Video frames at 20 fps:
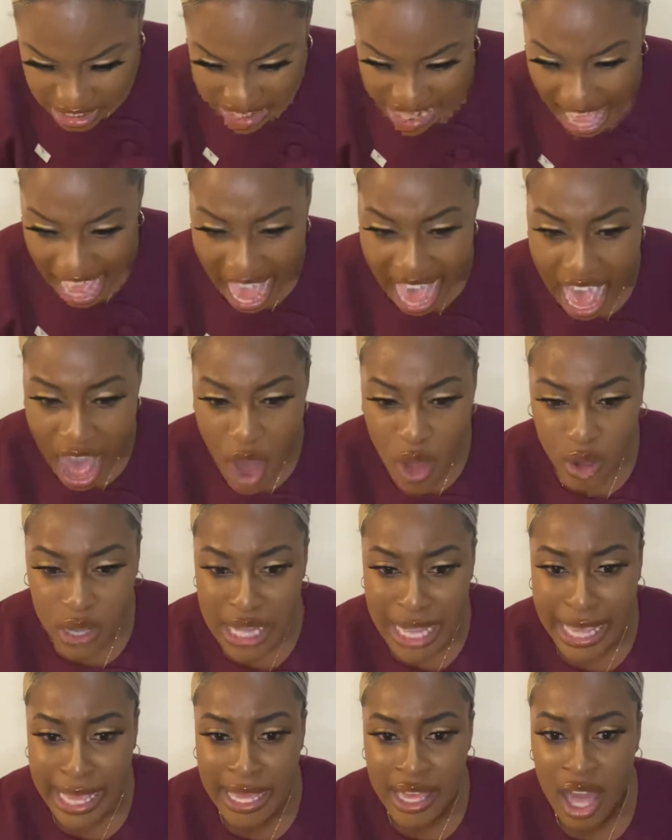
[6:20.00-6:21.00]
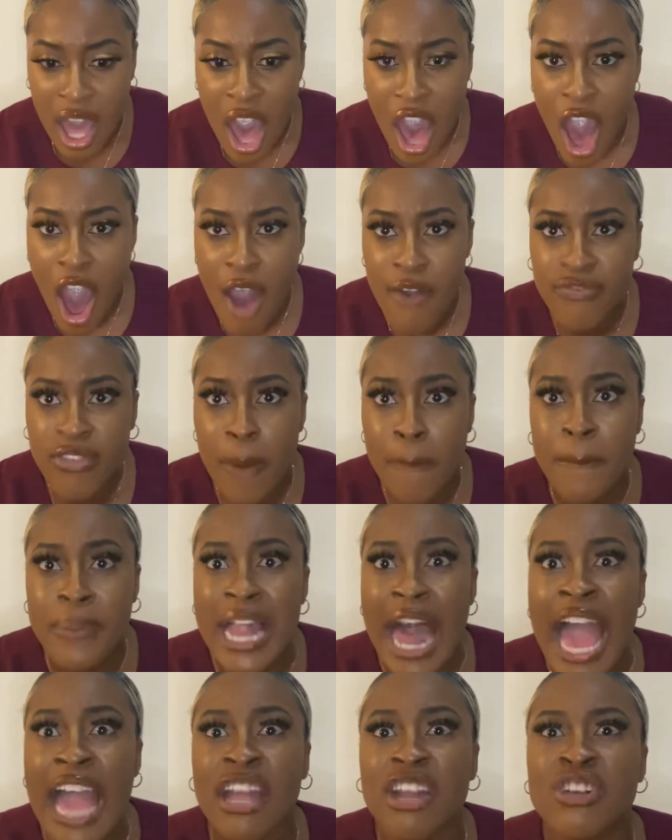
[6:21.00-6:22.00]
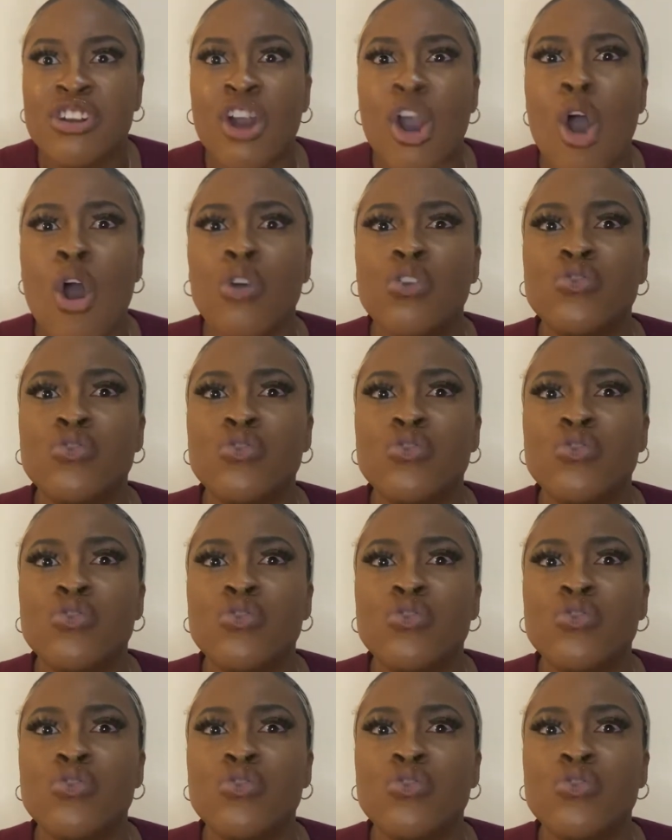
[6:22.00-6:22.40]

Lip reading: the howling of the Black girl